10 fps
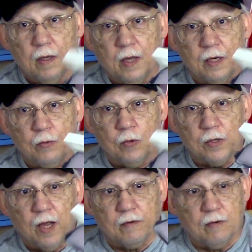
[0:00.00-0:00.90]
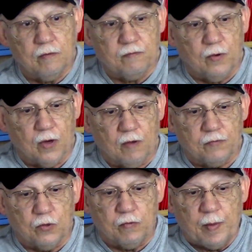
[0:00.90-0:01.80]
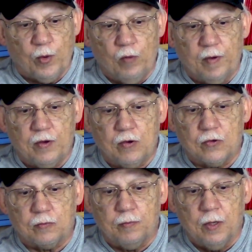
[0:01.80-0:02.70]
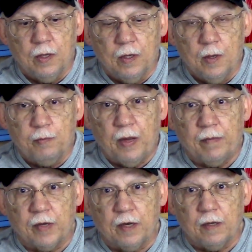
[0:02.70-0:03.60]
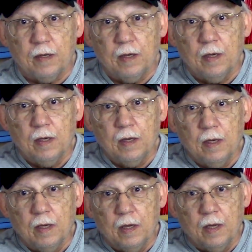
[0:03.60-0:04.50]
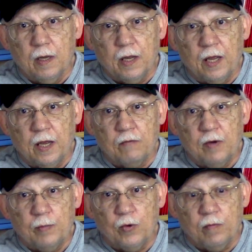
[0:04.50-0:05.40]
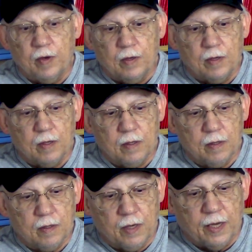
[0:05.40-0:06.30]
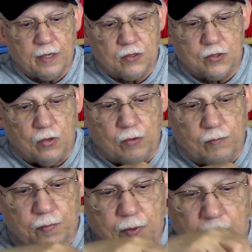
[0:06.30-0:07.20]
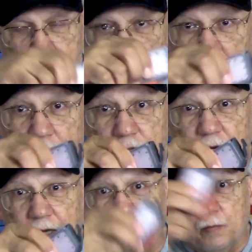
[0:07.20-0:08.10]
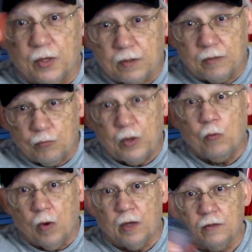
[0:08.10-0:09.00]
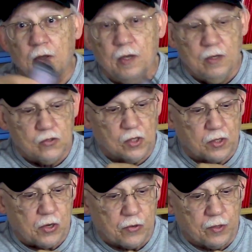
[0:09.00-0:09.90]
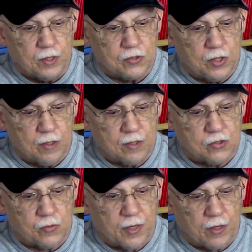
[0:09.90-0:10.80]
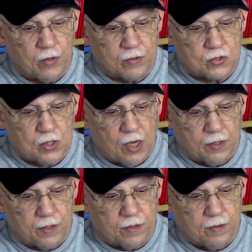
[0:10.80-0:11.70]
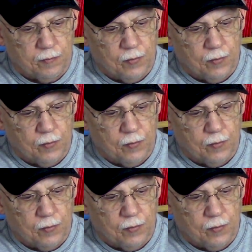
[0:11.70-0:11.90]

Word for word: And it will not fall off. To remove it, you just pivot it and remove it like so. It's a little tight, but we want secureness here. Let's try another slot here.